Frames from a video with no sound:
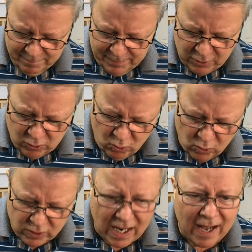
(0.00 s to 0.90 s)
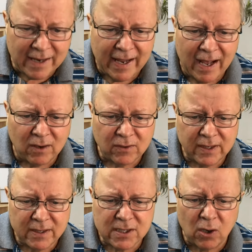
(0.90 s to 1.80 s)
because
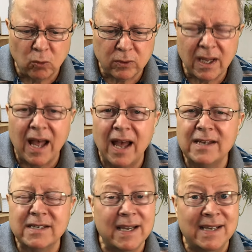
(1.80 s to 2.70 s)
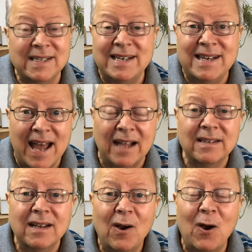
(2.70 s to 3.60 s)
unhealthy soul ties is
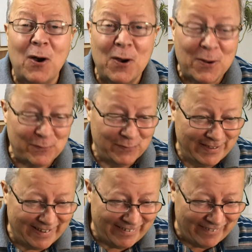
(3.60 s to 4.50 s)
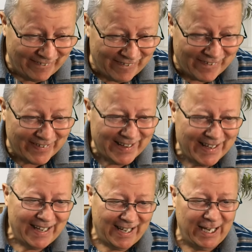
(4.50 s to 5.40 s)
not of the Lord.
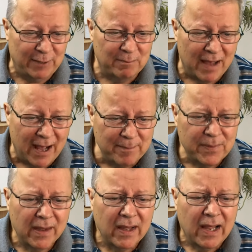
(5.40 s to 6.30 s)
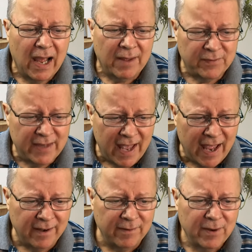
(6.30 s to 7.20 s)
Amen. And
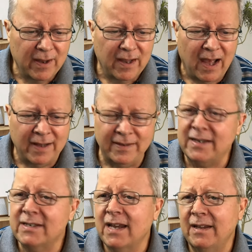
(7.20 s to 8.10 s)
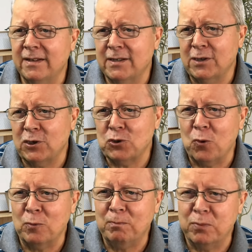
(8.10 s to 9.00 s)
then I did say this is a
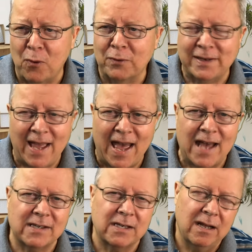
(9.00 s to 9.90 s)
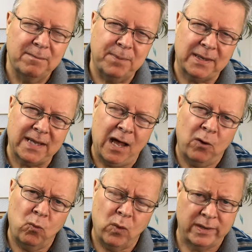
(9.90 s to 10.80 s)
short broadcast, but
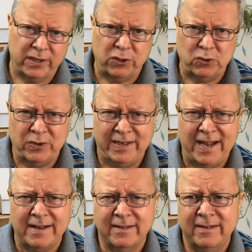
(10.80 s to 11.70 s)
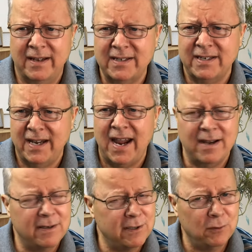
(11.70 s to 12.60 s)
I wanted to get this
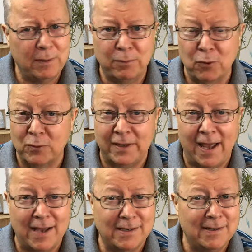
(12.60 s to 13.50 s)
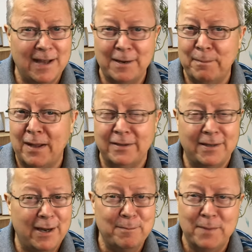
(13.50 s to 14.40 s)
in. So the broadcast is not about
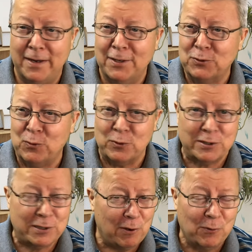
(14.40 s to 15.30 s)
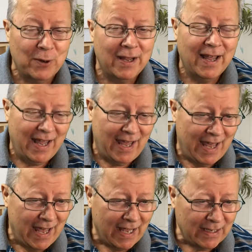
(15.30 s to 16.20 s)
3 minutes or so.
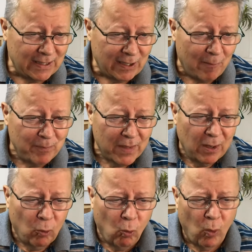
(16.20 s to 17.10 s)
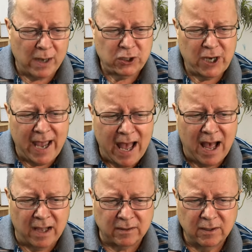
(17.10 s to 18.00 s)
And watch
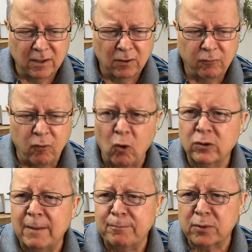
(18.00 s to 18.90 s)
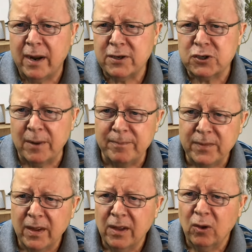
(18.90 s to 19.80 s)
out for depression.
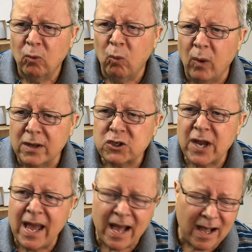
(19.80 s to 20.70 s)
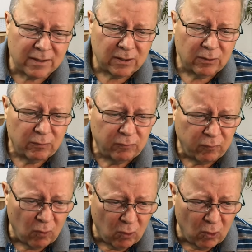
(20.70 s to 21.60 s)
Watch out
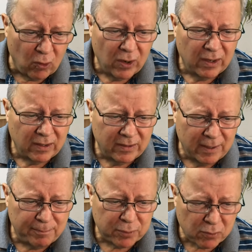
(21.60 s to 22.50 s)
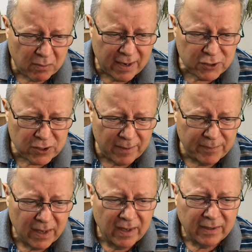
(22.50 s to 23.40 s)
for depression.
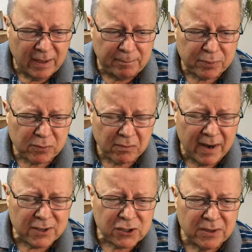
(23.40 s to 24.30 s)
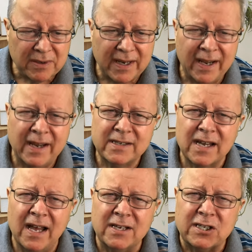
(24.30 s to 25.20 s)
Depression
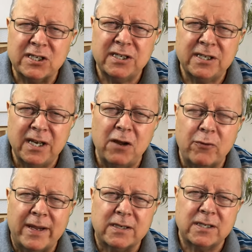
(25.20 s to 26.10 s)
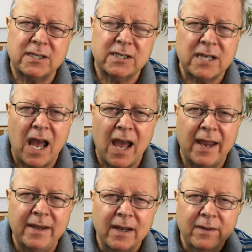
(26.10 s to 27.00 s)
is a serious
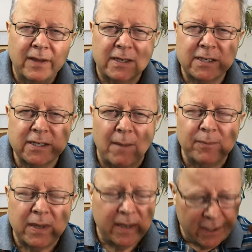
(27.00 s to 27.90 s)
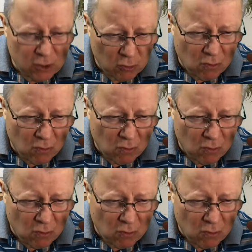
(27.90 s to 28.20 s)
sign that something is